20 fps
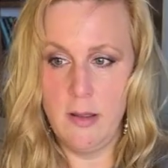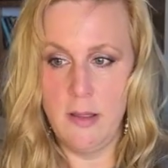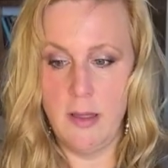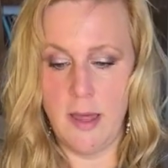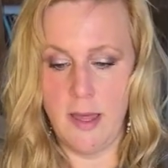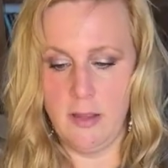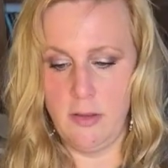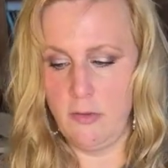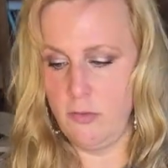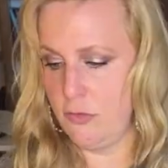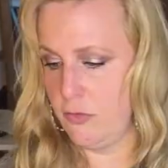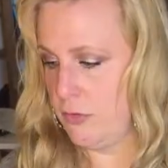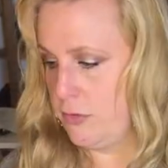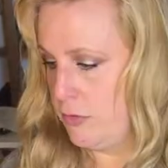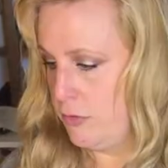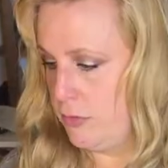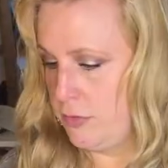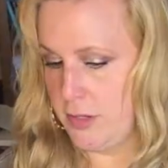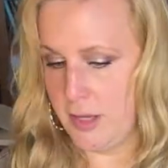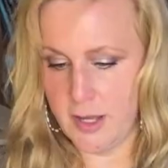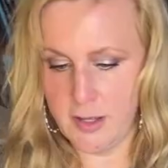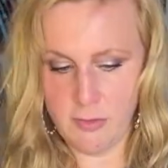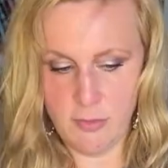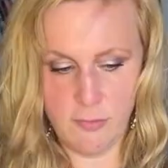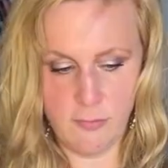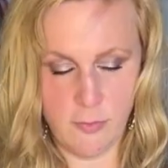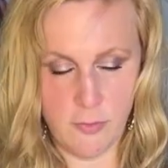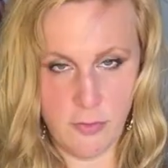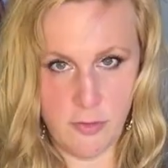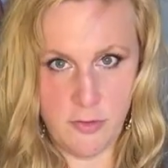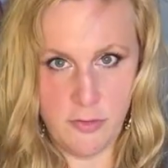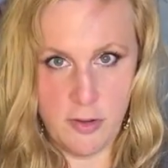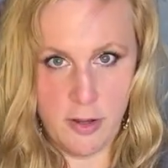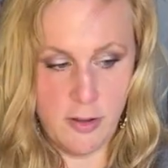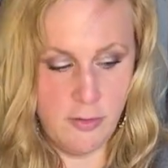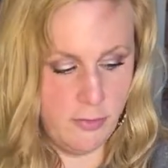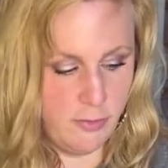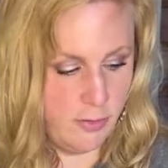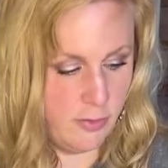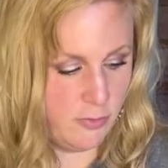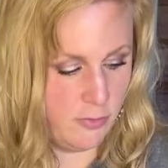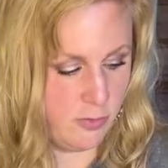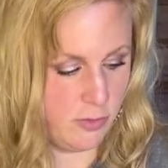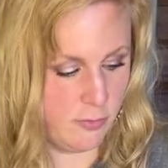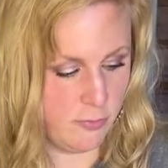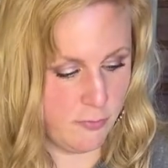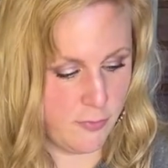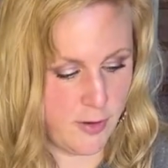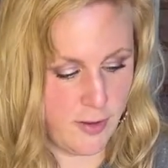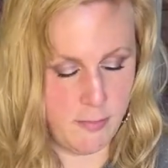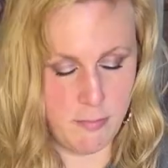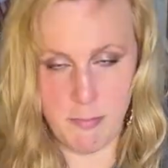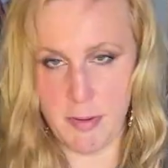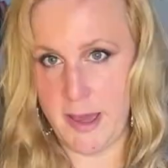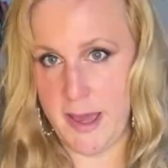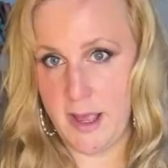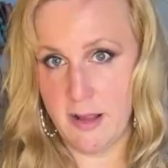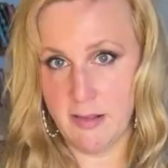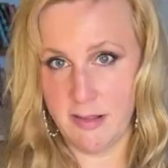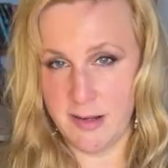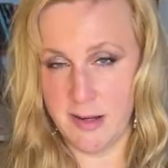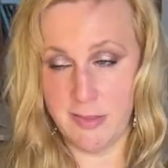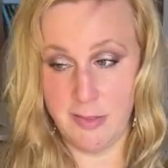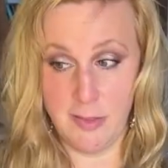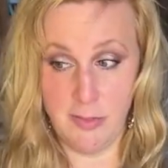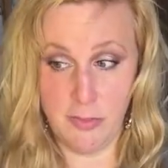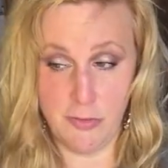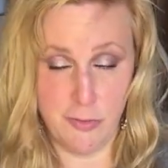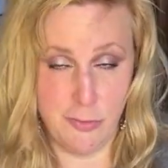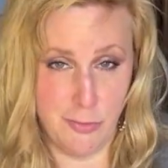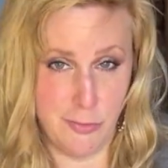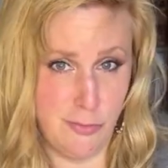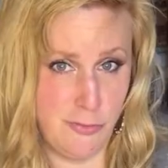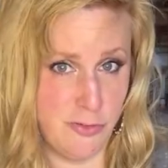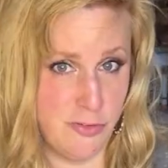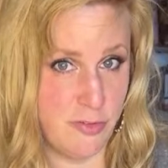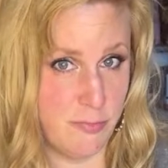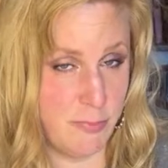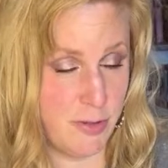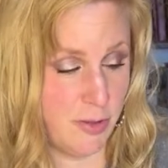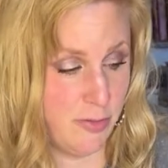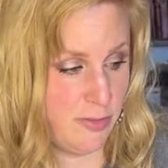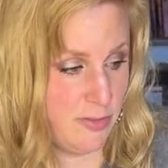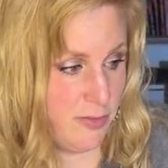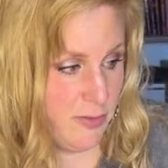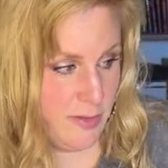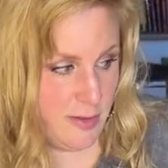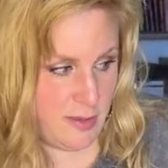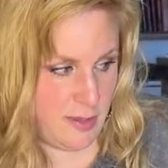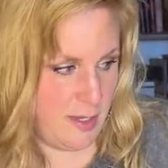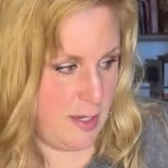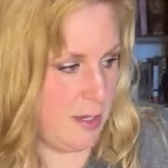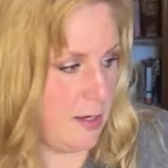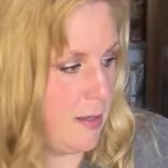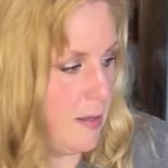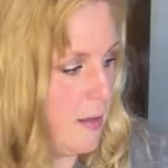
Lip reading: I use glue dots for the dollars, the front and backs, and I think the glue just melts in the heat.